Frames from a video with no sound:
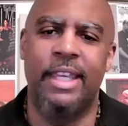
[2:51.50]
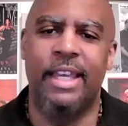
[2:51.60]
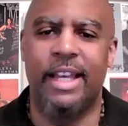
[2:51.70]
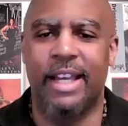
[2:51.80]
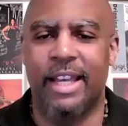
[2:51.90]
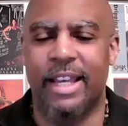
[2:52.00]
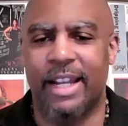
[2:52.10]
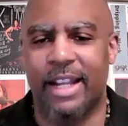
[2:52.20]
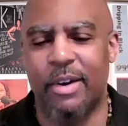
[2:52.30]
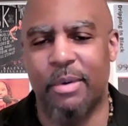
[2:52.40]

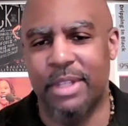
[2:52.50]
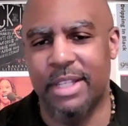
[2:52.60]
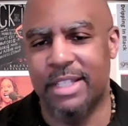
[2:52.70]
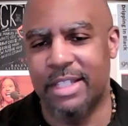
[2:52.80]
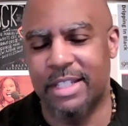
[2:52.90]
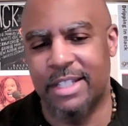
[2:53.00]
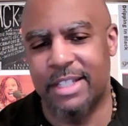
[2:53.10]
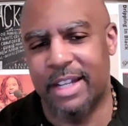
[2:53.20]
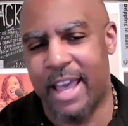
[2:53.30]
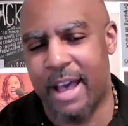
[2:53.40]
and I hope this is just
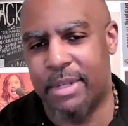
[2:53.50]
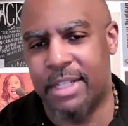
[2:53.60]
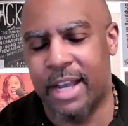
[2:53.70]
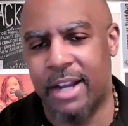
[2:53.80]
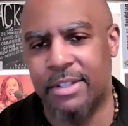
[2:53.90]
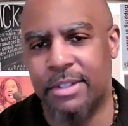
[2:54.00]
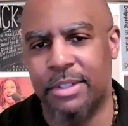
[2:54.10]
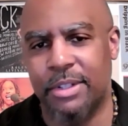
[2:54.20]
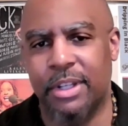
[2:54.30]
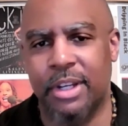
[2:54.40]
an appetizer
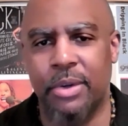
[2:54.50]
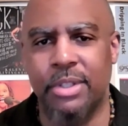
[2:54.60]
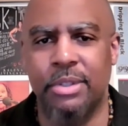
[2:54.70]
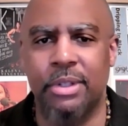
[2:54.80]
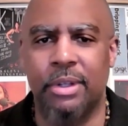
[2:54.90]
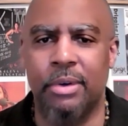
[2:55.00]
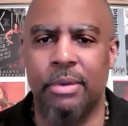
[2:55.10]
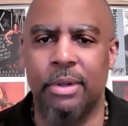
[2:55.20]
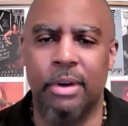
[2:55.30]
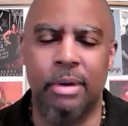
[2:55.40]
to encourage you to go
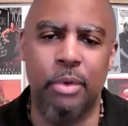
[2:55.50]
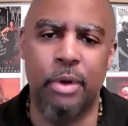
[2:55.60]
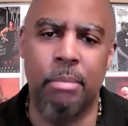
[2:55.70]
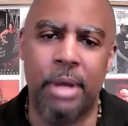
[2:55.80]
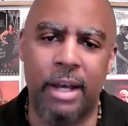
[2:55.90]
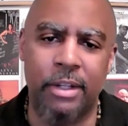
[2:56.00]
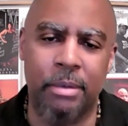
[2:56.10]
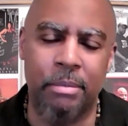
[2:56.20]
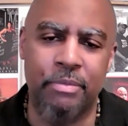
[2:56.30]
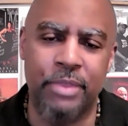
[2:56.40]
learn more about
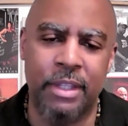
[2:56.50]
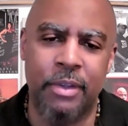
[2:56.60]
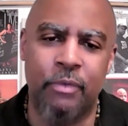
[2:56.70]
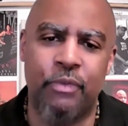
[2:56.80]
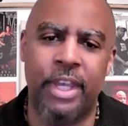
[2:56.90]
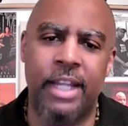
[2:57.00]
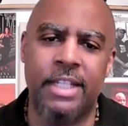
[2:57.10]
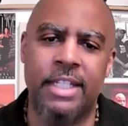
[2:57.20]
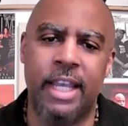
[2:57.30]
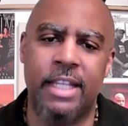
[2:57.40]
him.
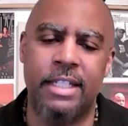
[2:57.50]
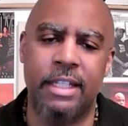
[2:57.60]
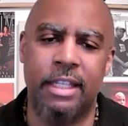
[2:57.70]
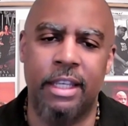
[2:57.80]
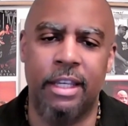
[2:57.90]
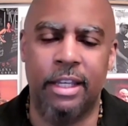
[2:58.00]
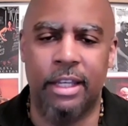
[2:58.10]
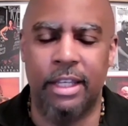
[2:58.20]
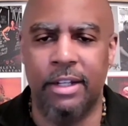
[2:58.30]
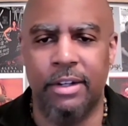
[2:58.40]
Fantastic
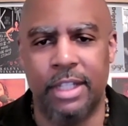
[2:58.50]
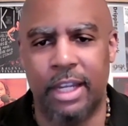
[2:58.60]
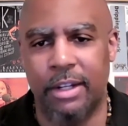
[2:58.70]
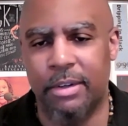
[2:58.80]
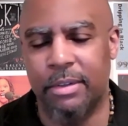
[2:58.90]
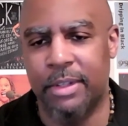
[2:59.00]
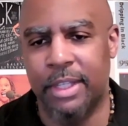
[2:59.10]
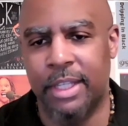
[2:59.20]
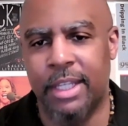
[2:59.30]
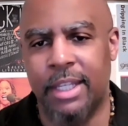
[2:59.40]
entertainer,
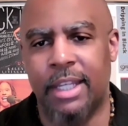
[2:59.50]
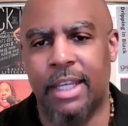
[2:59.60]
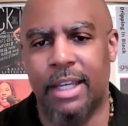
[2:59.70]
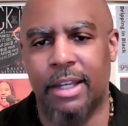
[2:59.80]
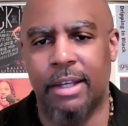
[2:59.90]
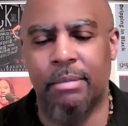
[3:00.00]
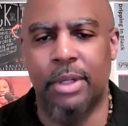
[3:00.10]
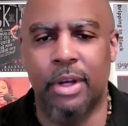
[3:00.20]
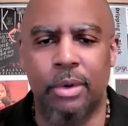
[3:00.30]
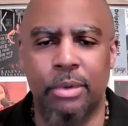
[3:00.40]

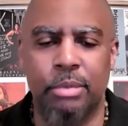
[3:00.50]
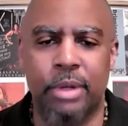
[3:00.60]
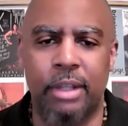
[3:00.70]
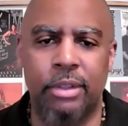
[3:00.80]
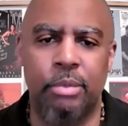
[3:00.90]
known throughout the